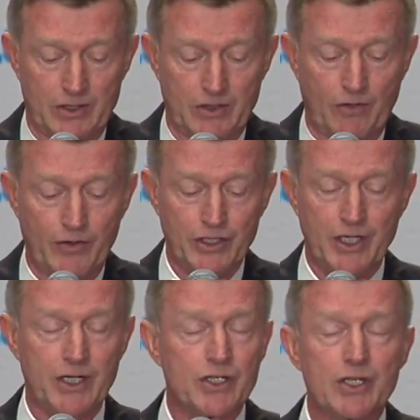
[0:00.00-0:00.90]

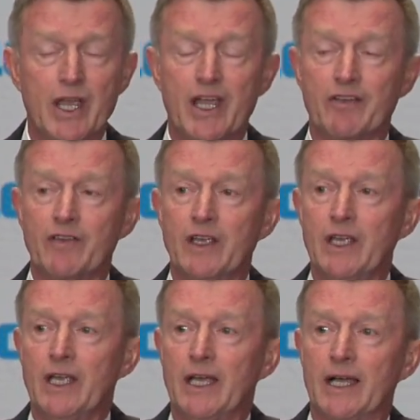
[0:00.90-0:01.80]
officiating staff.
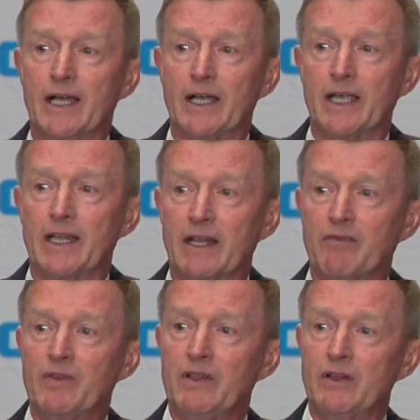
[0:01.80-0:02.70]
Uh, and
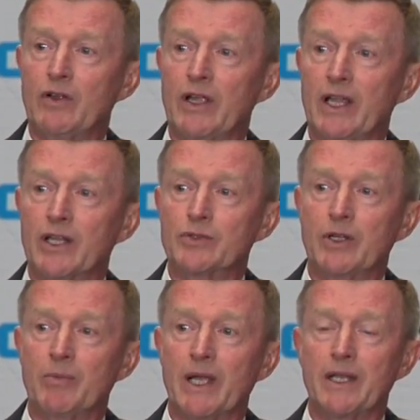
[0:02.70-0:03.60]
I'm
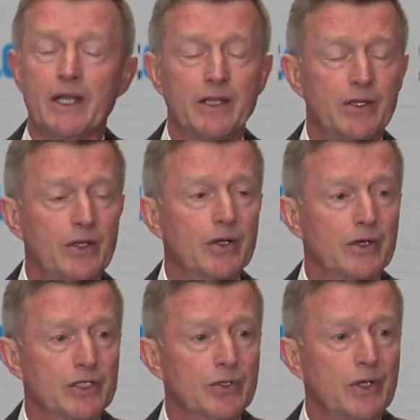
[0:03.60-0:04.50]
entering my ninth year
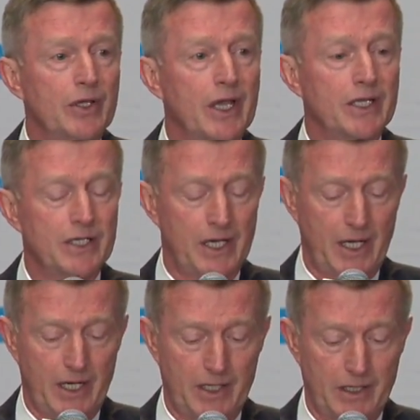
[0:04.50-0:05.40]
as doing that,
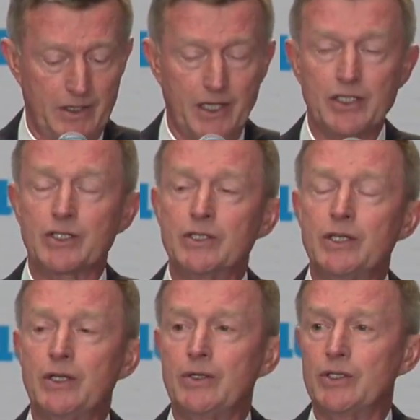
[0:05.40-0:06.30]
and things
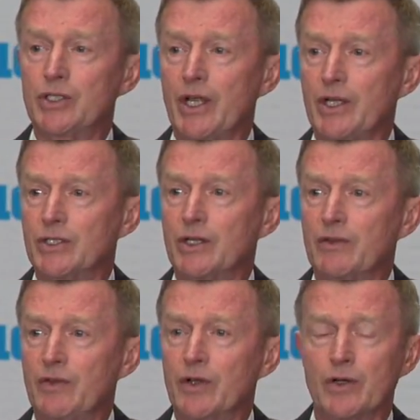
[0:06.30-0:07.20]
continue to change.
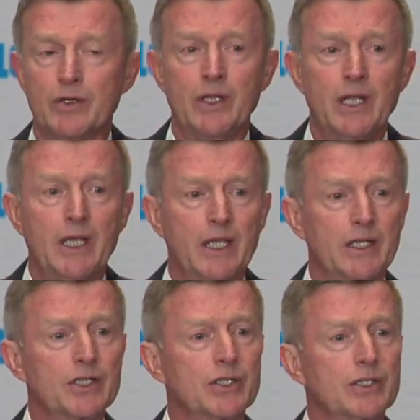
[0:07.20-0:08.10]
If you heard
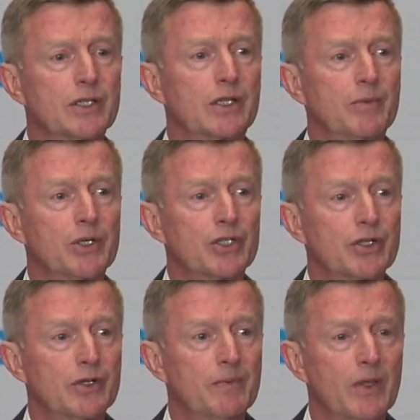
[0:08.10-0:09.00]
and listened to the
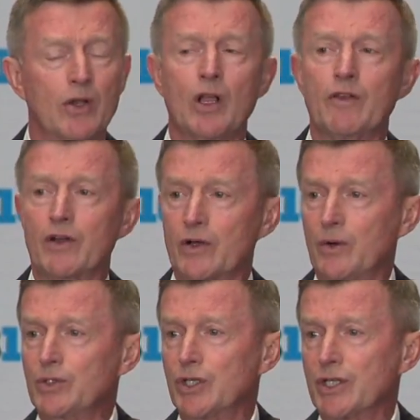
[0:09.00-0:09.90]
commissioner and all of our
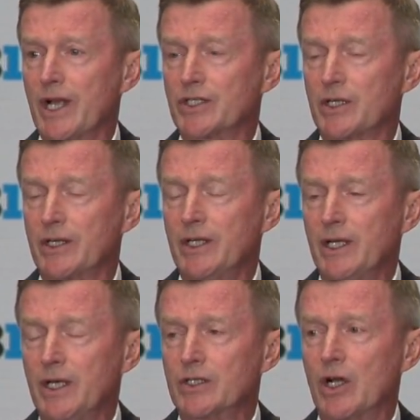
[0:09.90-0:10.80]
coaches actually
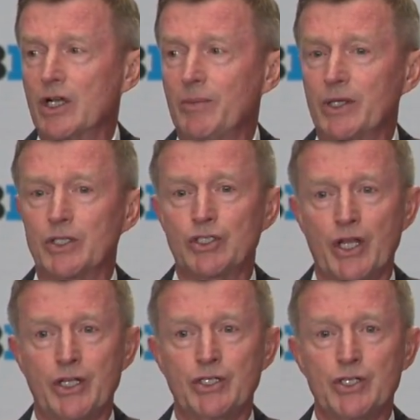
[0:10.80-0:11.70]
talk about the
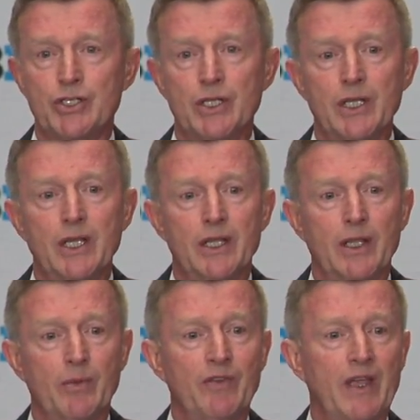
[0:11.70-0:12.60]
changes
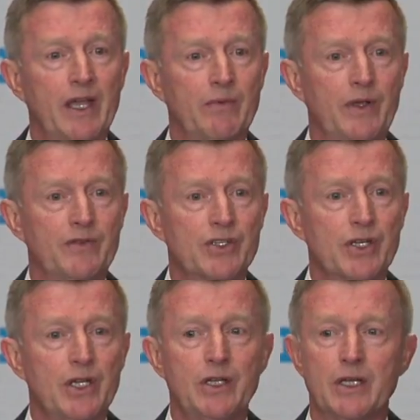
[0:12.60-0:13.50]
that we've we've
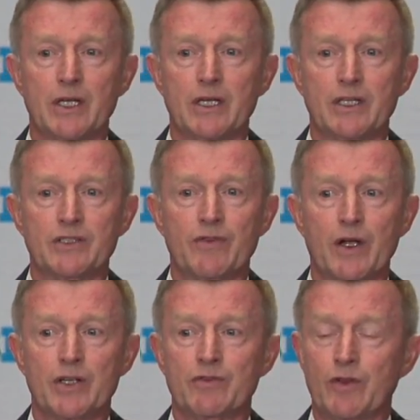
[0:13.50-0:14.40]
seen uh, as
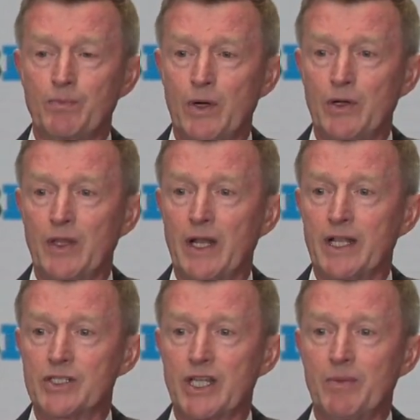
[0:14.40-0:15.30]
far as football and the
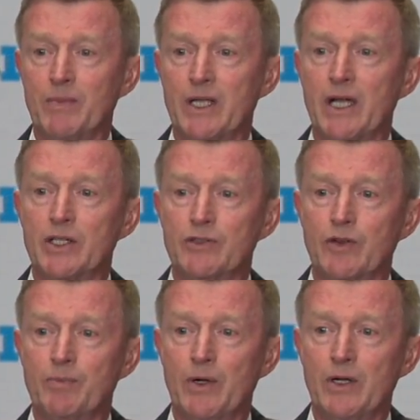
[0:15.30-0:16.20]
landscape in college
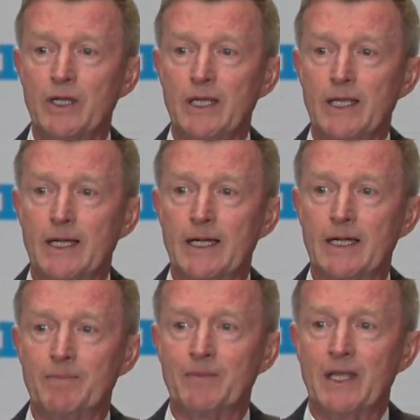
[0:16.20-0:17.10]
football,
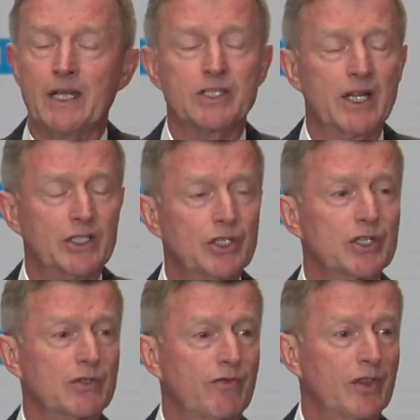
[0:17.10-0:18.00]
um, it is not
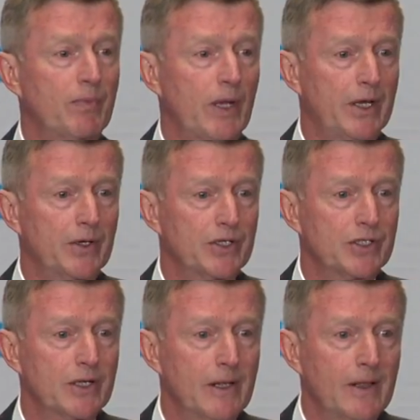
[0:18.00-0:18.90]
just for the
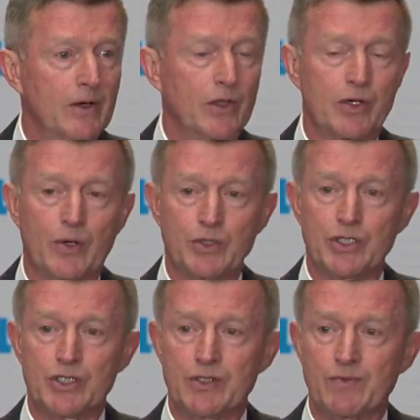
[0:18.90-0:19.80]
players or the
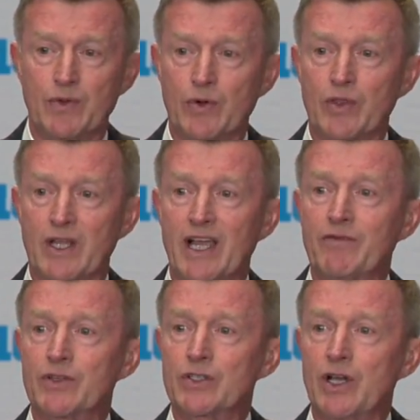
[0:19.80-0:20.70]
coaches or the
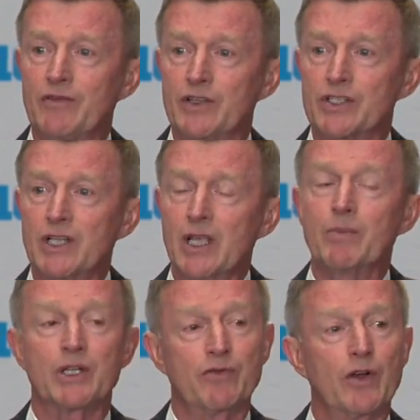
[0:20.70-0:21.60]
conference office,
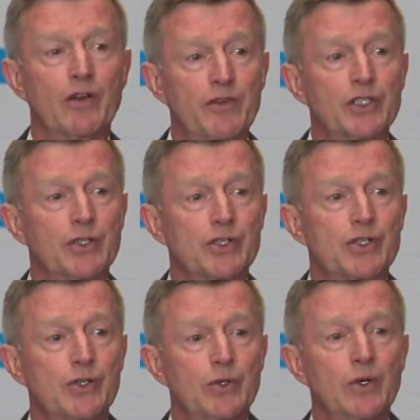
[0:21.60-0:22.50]
but it's for
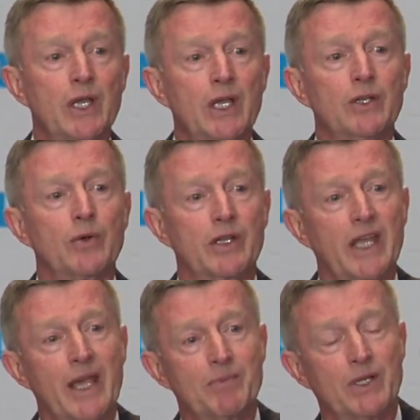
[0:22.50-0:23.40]
officials too to
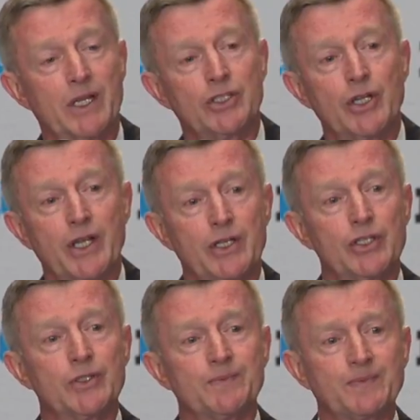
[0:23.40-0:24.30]
adapt and change